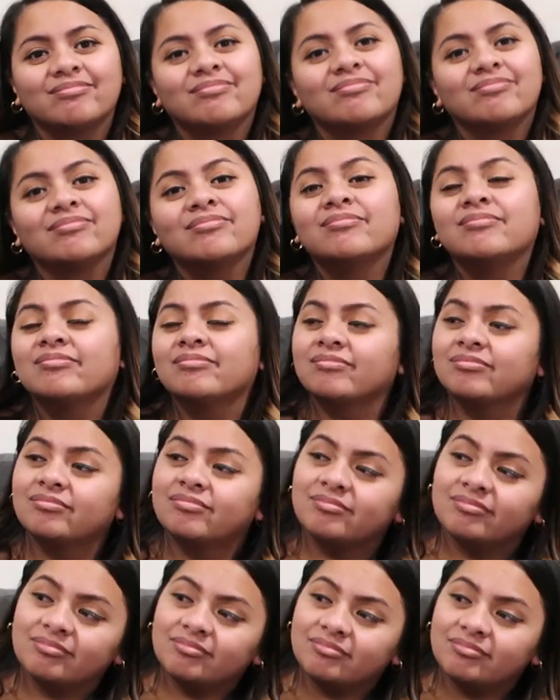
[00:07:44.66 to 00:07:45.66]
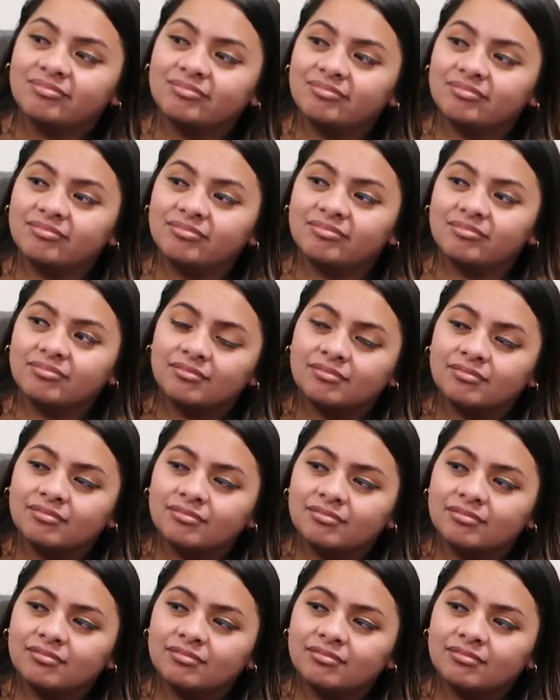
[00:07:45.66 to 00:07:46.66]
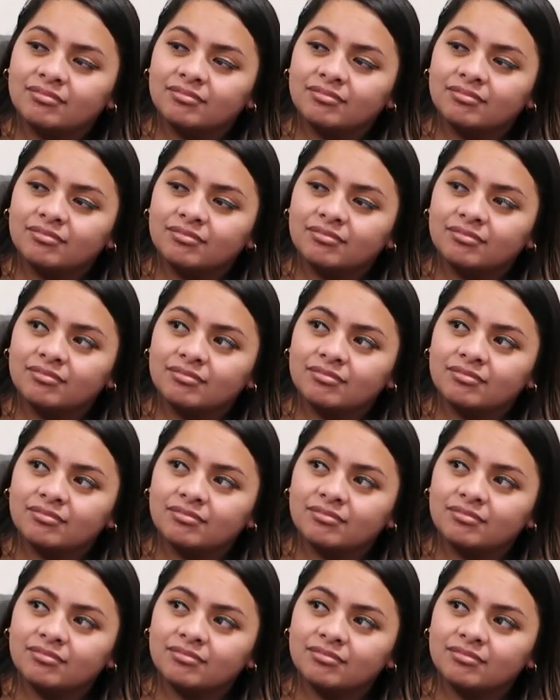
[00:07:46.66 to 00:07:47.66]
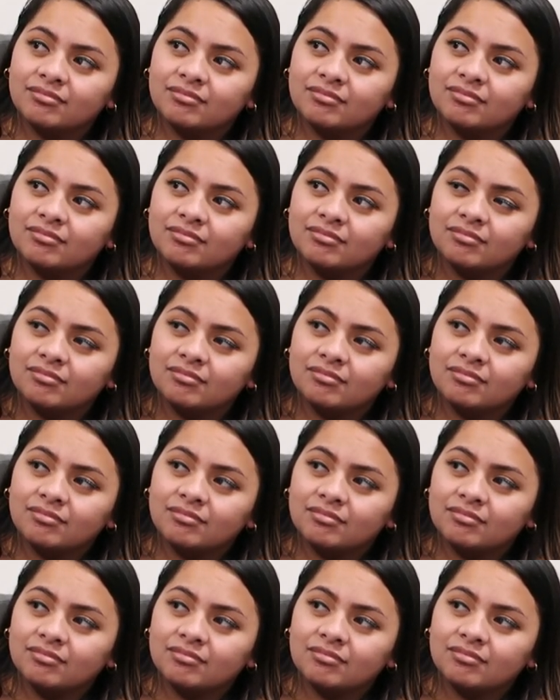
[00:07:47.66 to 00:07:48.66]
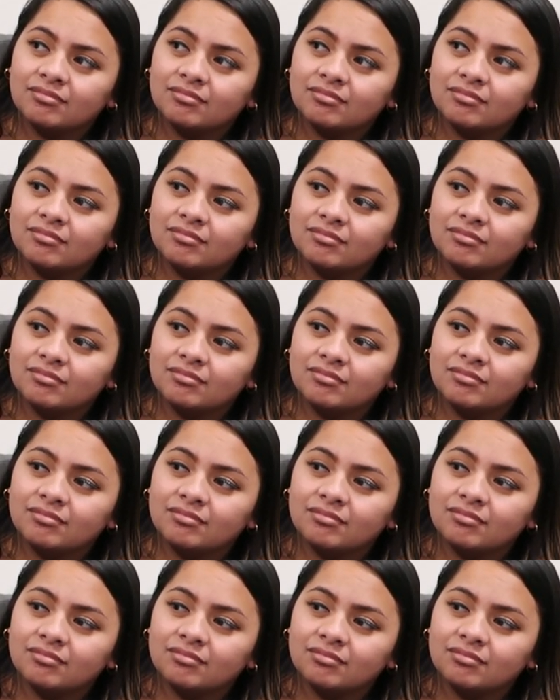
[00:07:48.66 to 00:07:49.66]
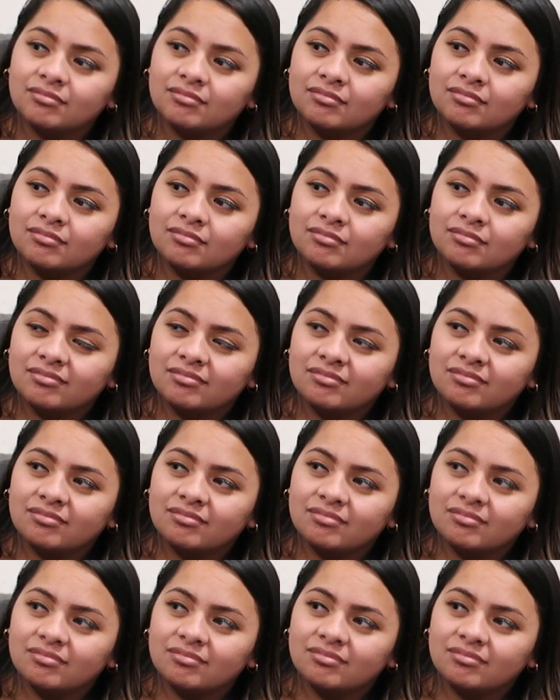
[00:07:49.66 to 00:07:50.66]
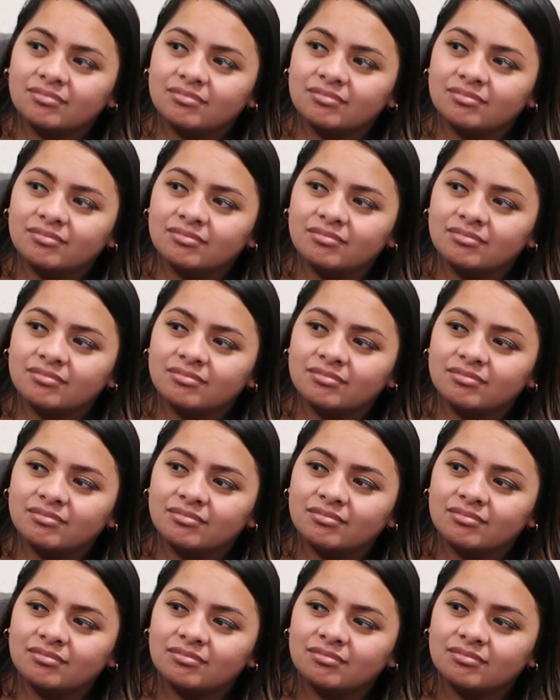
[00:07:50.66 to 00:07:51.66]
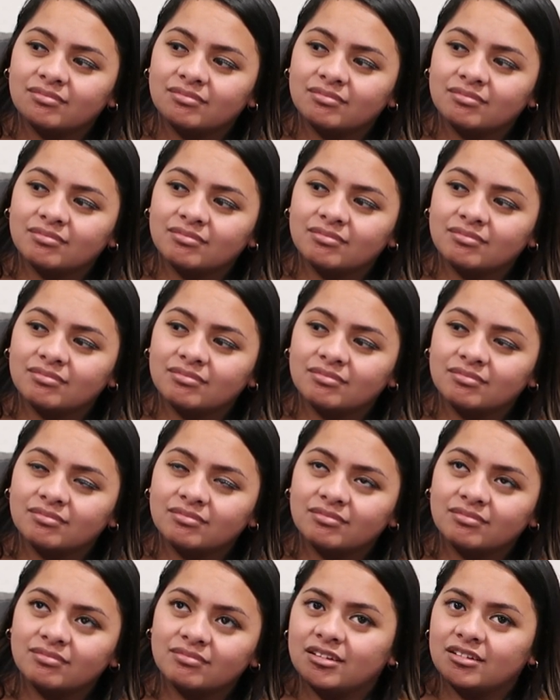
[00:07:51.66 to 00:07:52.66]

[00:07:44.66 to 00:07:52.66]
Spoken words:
(silent)